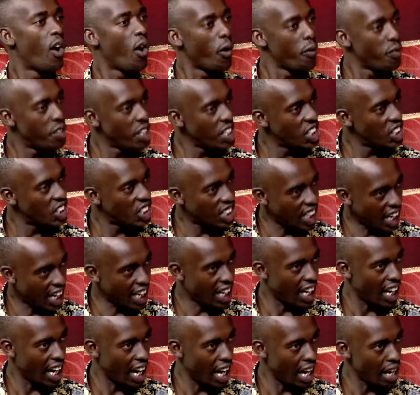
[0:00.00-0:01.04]
on this
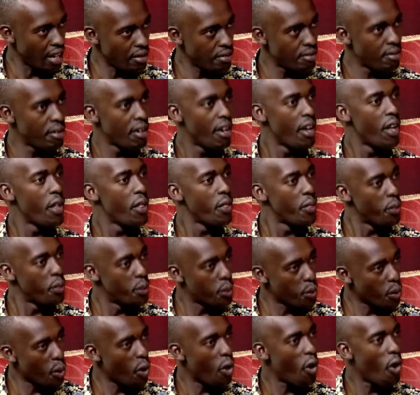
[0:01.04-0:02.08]
child's life
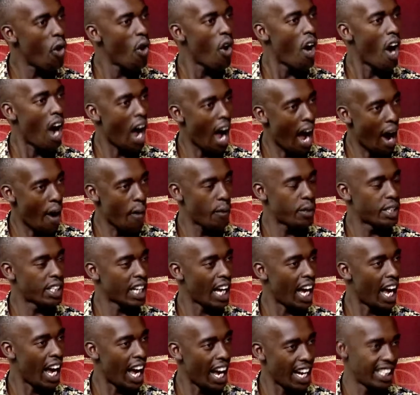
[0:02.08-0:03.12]
throughout
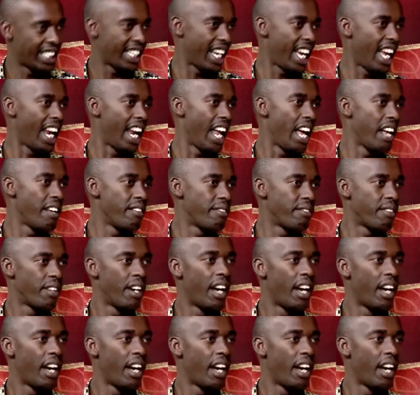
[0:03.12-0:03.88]
her entire life.